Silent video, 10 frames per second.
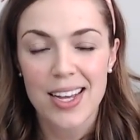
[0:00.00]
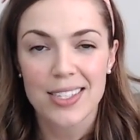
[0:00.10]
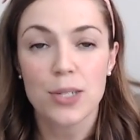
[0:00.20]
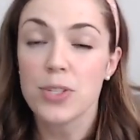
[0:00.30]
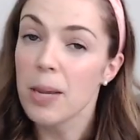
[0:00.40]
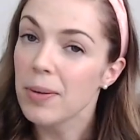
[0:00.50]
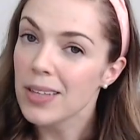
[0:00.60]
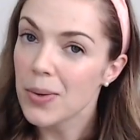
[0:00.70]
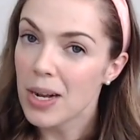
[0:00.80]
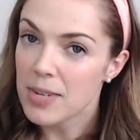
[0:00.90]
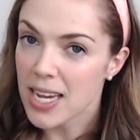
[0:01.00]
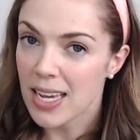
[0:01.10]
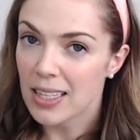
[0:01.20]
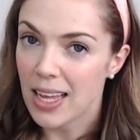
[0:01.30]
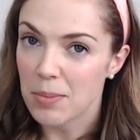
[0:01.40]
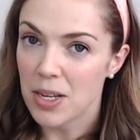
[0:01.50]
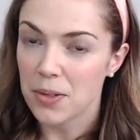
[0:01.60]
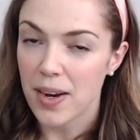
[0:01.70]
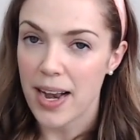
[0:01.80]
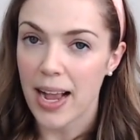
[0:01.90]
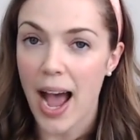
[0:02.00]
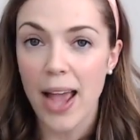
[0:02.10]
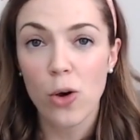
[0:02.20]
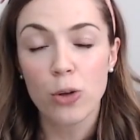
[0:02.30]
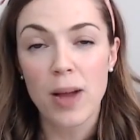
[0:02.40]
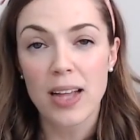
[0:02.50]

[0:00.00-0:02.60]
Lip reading: So typically when I'm taking a light meter reading, I hold